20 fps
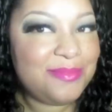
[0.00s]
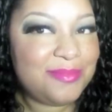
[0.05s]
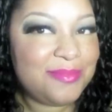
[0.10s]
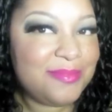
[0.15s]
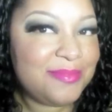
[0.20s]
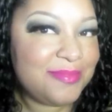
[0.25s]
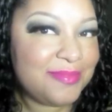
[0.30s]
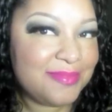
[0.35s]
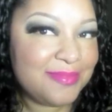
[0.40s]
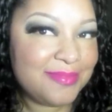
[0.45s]

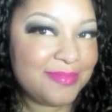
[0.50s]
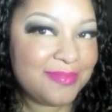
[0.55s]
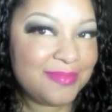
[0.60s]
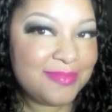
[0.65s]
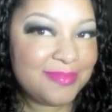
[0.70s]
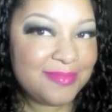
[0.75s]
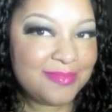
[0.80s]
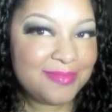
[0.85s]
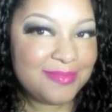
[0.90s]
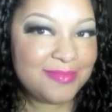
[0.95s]

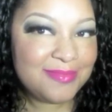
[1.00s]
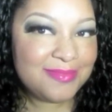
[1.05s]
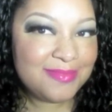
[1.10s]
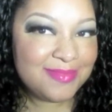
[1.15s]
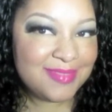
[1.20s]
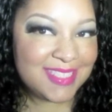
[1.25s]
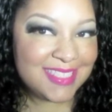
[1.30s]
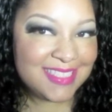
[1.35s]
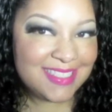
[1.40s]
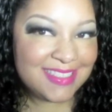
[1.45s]

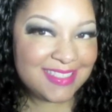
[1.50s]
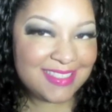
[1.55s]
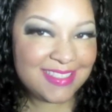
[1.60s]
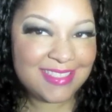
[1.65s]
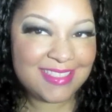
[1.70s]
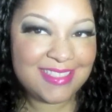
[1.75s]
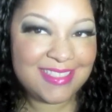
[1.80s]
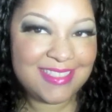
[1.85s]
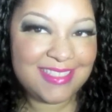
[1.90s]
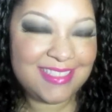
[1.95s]

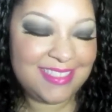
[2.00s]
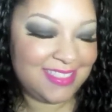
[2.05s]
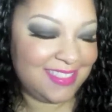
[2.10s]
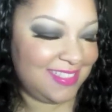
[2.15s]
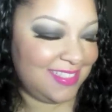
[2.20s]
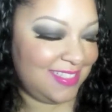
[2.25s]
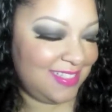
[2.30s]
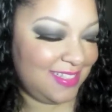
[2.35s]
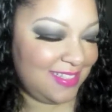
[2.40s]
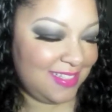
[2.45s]

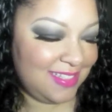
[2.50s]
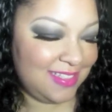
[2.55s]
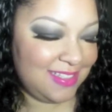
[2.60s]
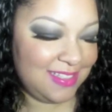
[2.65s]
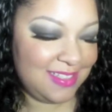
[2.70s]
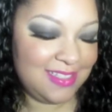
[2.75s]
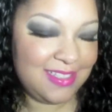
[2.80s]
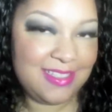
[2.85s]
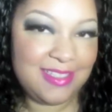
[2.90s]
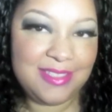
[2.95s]

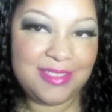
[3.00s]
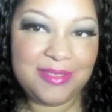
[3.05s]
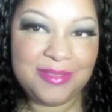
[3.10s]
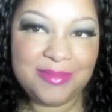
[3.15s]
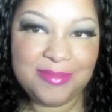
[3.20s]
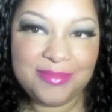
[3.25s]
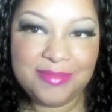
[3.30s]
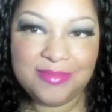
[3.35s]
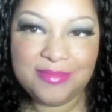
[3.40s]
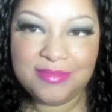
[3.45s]

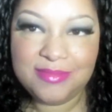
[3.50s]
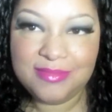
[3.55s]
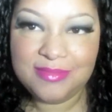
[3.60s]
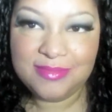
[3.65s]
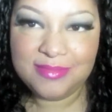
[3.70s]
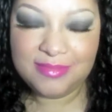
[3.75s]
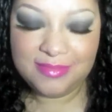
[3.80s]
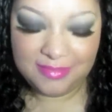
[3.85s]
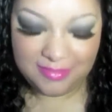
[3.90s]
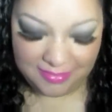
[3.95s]
(no one is talking)